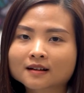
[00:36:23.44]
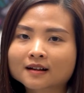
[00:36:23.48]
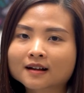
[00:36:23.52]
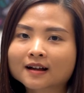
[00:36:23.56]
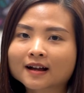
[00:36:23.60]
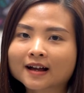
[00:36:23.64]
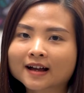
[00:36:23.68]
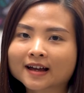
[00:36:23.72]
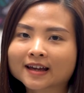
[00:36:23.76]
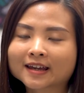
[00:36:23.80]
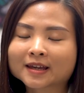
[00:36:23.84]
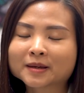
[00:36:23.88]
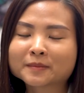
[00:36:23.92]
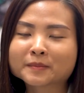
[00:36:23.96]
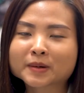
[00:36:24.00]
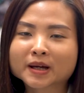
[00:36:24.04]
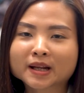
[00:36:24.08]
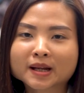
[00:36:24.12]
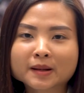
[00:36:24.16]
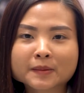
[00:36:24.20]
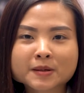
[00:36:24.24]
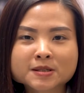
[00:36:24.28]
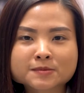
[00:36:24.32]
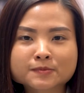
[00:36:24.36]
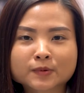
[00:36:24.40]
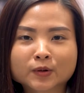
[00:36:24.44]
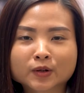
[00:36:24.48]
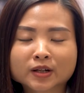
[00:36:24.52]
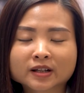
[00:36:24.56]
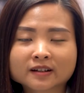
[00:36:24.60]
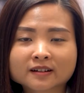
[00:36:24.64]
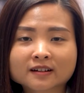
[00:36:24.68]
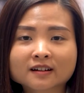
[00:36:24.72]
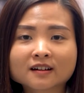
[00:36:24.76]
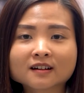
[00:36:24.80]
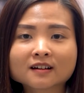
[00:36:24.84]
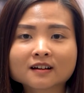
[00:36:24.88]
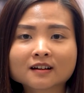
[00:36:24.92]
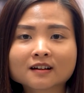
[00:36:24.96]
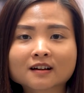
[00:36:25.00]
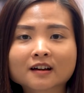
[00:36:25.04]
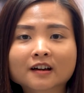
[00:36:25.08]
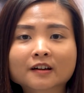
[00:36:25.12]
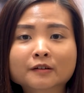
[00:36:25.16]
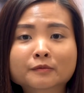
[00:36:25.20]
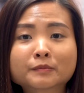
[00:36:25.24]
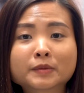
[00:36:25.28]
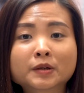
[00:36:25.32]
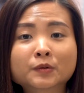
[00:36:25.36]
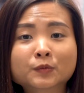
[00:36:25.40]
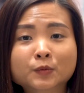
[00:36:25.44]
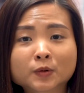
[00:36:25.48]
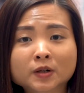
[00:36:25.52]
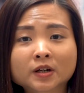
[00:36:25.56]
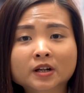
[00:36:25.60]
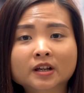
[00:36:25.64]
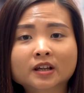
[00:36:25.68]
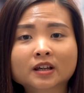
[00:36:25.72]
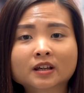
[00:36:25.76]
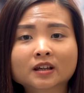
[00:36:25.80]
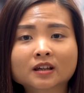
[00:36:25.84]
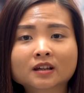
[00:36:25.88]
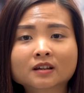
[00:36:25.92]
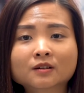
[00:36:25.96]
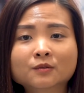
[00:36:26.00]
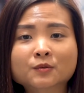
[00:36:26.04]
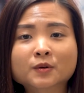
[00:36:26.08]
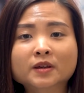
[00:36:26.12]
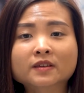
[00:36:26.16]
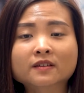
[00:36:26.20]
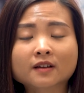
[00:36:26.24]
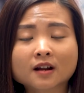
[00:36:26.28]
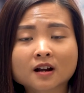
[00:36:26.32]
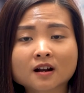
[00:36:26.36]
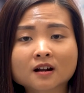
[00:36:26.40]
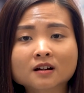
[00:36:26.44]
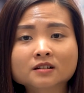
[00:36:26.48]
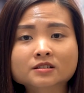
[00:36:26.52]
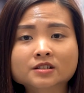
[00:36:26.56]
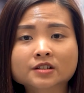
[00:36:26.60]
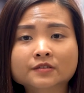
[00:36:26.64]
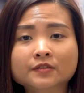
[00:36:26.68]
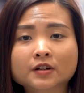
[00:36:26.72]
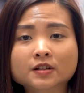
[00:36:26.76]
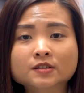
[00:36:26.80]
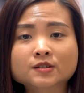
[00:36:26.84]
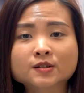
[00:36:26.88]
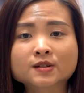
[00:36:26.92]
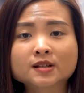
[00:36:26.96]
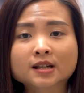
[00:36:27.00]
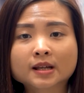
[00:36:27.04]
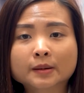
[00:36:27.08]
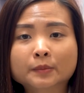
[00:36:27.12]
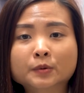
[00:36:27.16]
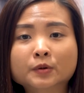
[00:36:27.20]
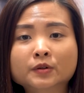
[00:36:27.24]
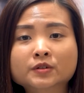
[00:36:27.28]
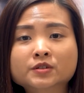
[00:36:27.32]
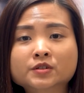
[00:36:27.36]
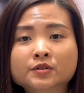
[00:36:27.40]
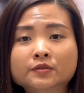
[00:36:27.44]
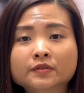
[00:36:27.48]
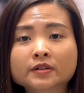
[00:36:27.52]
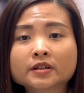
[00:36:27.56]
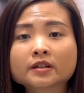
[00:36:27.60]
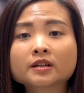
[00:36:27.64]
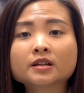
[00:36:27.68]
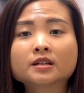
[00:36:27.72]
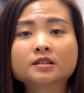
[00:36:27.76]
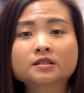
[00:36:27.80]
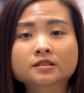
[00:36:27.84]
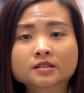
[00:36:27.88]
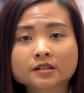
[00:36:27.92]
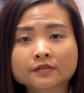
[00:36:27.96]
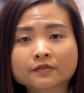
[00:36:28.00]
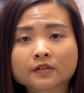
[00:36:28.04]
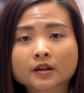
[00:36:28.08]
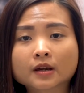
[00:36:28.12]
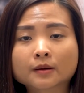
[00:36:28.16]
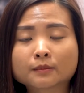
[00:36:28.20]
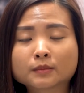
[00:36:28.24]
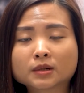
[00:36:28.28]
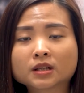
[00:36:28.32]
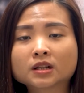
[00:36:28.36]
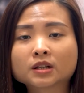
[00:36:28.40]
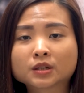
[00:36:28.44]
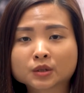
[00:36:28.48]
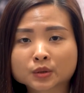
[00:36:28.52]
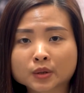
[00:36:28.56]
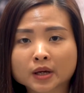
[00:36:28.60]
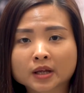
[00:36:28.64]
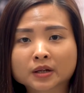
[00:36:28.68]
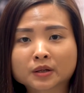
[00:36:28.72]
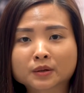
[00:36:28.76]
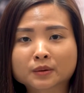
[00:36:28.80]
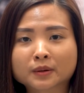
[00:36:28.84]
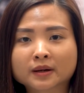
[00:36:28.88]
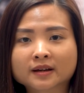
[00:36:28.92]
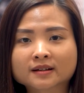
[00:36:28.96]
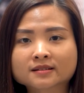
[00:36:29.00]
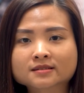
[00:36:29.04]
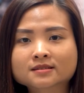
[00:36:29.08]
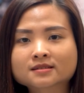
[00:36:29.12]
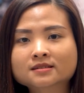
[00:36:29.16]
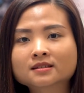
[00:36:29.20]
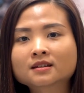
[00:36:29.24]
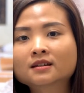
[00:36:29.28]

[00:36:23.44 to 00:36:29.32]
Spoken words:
Hi, my name is Monica. I've been working with Carl Chikasan Laboratory in CVMD Duke-NUS.